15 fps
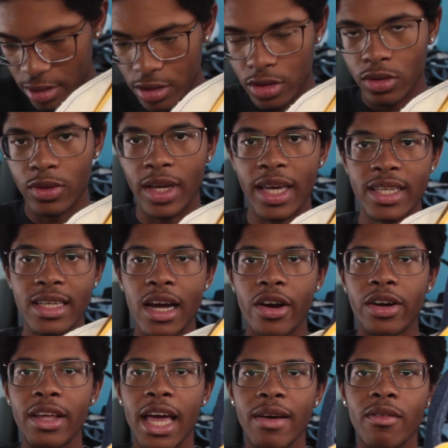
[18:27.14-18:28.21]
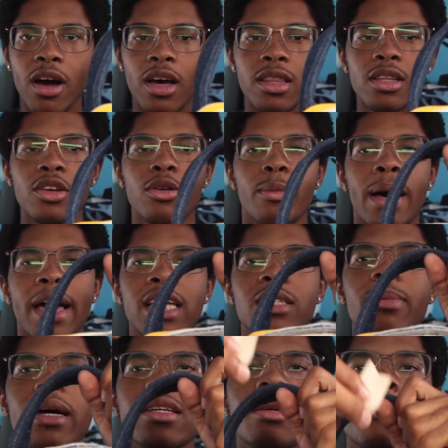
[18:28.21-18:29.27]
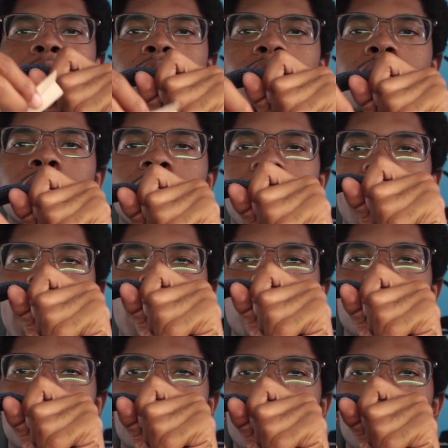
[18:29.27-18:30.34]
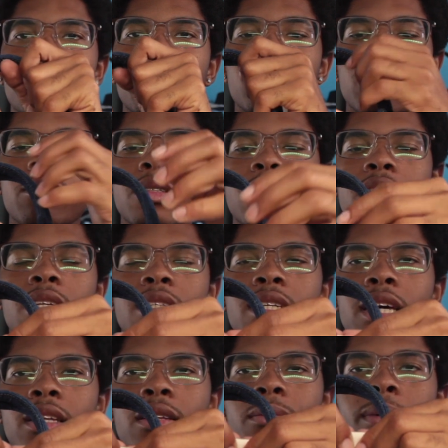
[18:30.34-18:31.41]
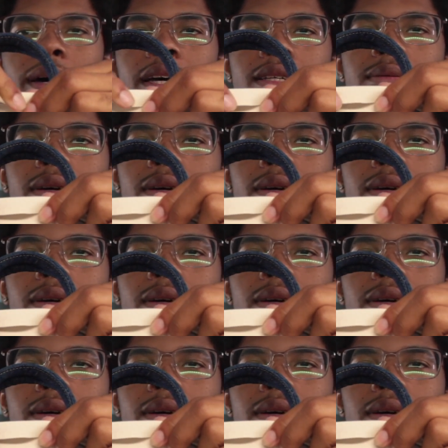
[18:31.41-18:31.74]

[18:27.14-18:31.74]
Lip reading: to do is I already have all the little bias binding pieces cut out. So pretty much I'm just gonna take the bias